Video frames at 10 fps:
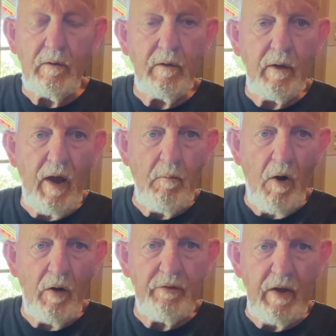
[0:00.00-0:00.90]
came
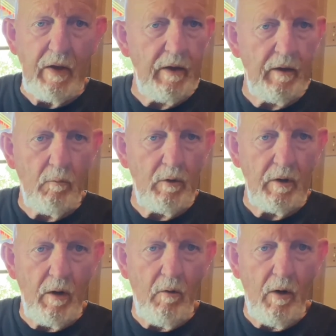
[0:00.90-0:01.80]
off the end and wouldn't
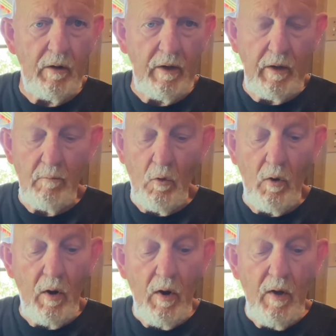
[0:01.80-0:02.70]
go on
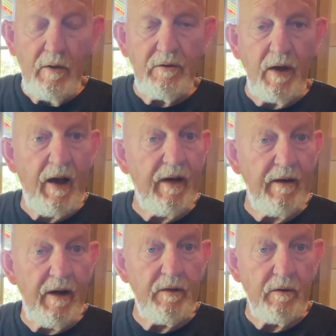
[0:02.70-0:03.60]
anymore. So I got
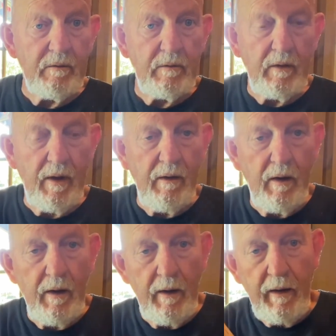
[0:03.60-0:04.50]
another
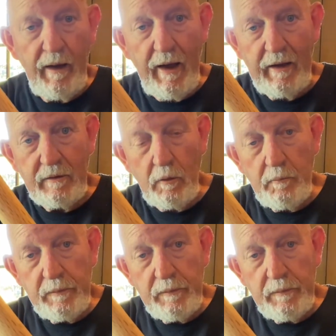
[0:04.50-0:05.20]
handle,